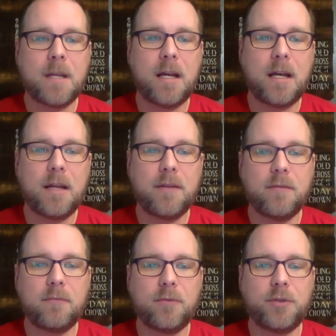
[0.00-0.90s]
Uh,
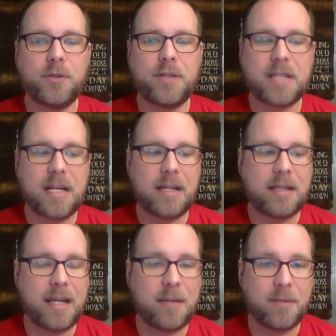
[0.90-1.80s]
we'll do this again at
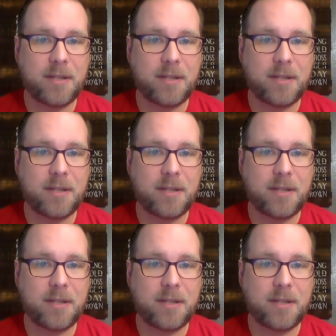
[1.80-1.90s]
the end,